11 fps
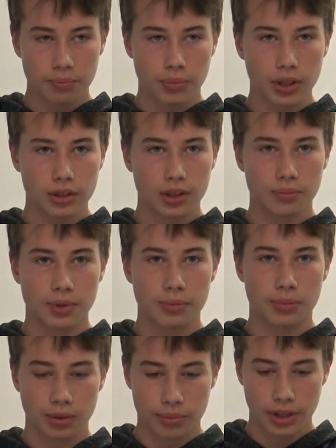billion
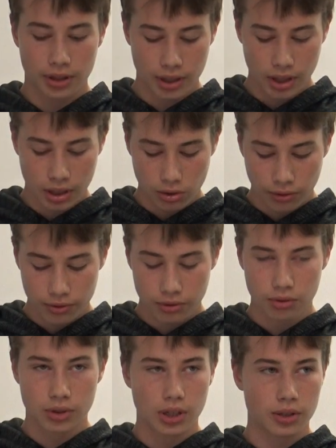people by the year of
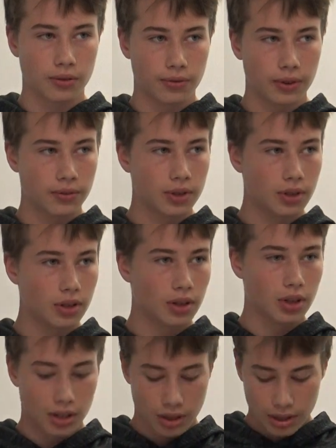2050,
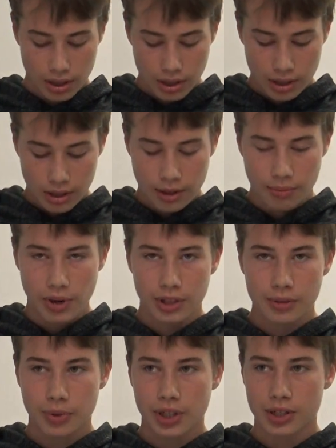male
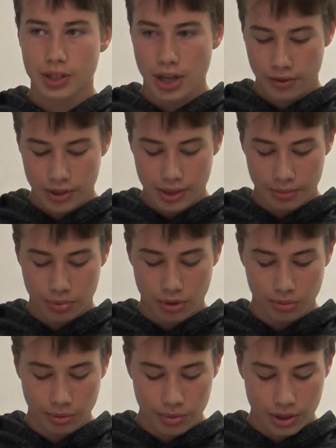spiders are having some
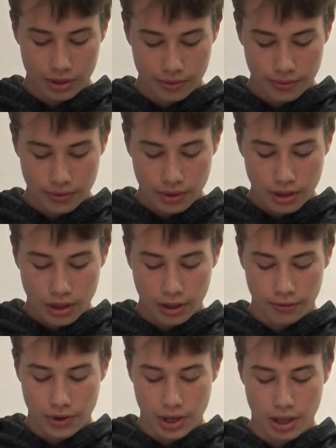problems in
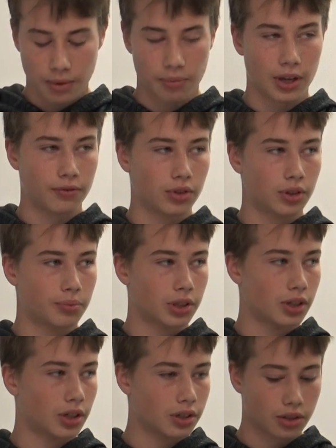finding a mate for
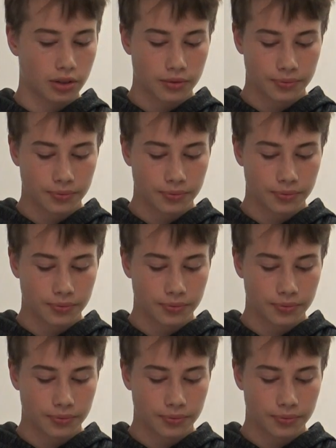reproduction.